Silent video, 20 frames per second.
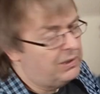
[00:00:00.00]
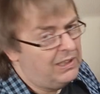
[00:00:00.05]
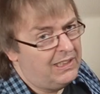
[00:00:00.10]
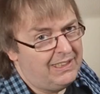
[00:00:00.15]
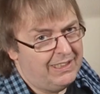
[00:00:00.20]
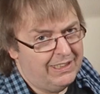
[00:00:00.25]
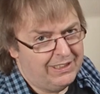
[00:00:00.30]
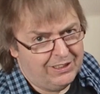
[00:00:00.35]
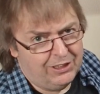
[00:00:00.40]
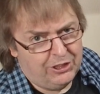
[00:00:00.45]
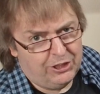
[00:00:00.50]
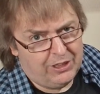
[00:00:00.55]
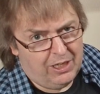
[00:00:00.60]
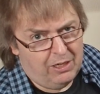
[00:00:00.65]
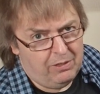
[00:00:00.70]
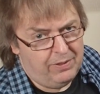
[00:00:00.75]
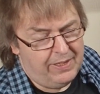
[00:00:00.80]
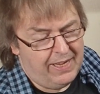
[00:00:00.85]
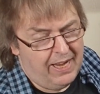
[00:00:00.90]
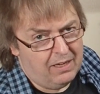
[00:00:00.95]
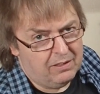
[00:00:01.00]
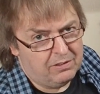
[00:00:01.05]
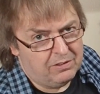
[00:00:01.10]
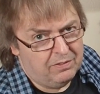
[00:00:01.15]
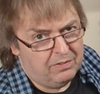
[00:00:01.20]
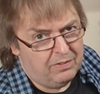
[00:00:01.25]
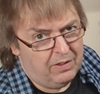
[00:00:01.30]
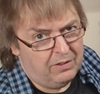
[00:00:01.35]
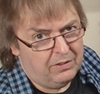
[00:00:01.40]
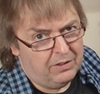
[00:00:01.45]
really just to show the out
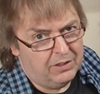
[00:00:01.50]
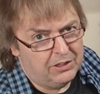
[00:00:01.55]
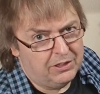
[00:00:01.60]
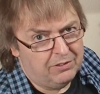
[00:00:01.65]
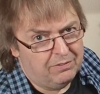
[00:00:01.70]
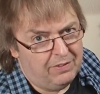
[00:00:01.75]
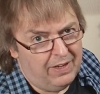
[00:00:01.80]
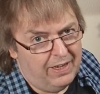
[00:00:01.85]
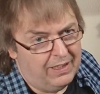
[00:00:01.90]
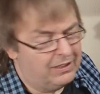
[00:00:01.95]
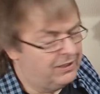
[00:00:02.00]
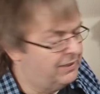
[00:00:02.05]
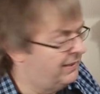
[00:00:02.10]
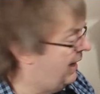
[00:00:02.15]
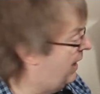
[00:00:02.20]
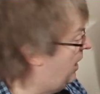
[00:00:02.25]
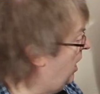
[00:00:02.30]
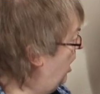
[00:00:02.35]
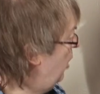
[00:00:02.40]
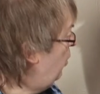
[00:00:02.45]
of focus effects there,